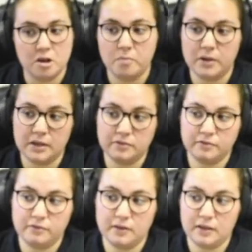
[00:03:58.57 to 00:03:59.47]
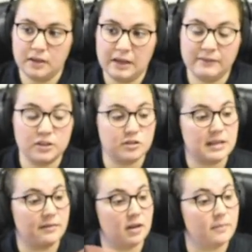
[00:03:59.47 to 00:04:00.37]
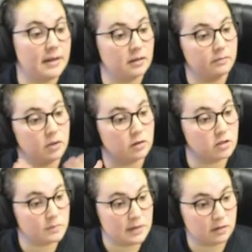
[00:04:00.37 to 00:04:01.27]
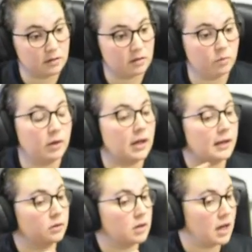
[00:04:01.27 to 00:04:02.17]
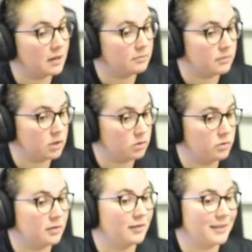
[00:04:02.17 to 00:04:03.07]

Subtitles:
But if I just have it on my computer speaker, then when I go to unmute, they're going to